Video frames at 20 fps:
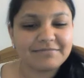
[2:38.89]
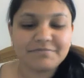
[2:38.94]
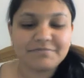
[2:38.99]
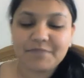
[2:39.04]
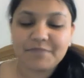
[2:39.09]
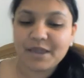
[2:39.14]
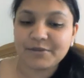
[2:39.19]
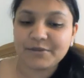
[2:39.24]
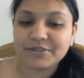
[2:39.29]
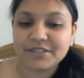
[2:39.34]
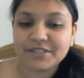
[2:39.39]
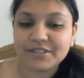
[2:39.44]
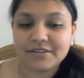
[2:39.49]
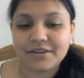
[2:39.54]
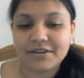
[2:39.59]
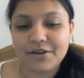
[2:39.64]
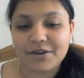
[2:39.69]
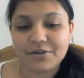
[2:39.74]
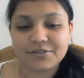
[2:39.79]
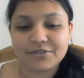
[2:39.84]
maybe you
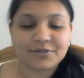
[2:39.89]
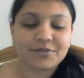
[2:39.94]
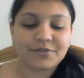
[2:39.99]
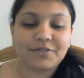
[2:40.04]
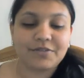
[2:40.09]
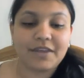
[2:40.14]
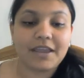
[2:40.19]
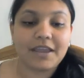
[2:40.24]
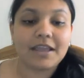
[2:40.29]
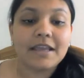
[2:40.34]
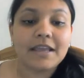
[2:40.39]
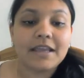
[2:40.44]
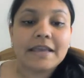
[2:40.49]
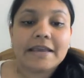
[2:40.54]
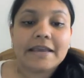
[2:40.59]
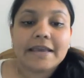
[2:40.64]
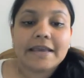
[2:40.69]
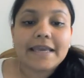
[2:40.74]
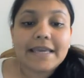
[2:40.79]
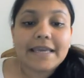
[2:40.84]
didn't know, sort of thing,
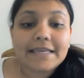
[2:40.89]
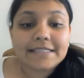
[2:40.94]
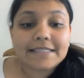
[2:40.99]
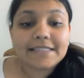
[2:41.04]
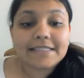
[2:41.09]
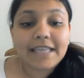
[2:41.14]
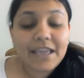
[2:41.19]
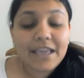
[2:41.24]
is